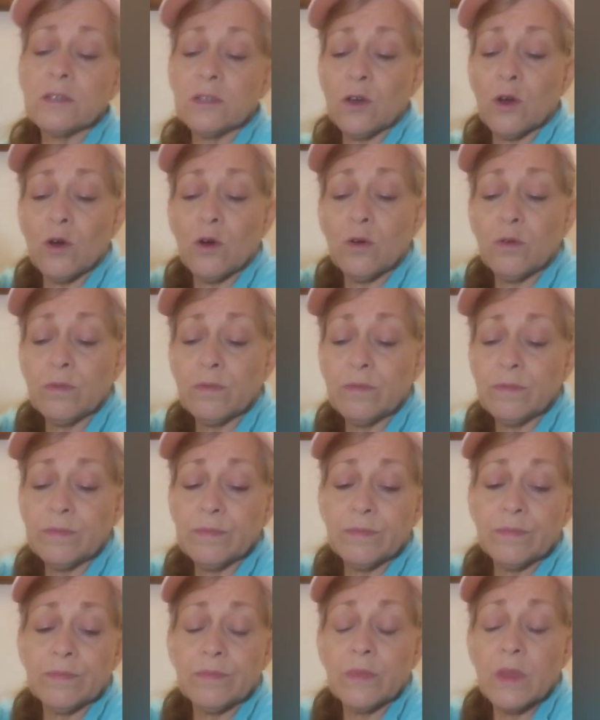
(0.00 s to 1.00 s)
So,
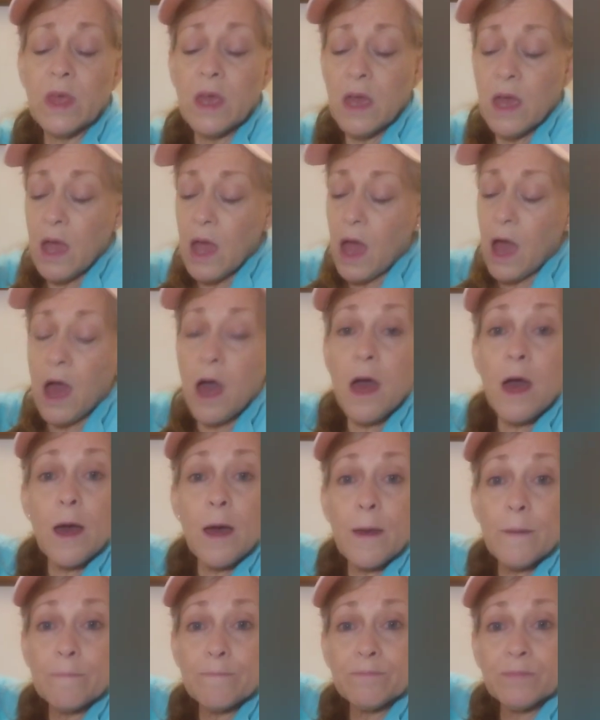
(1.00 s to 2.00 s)

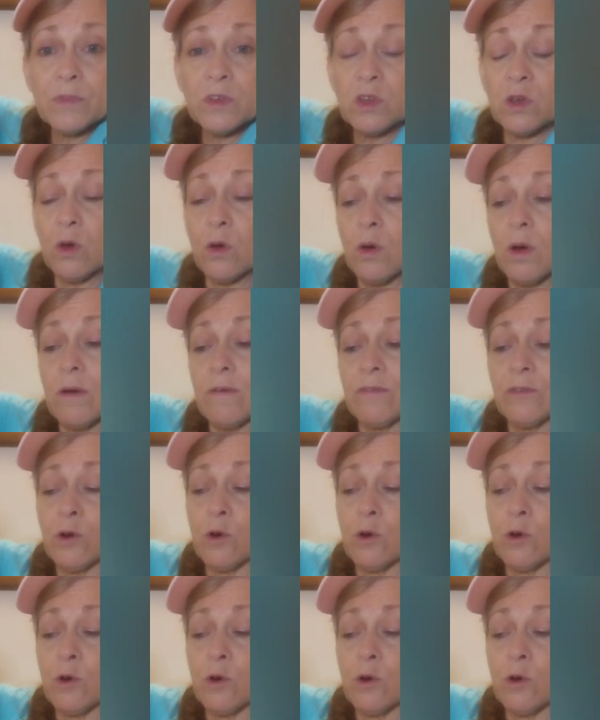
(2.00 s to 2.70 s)
of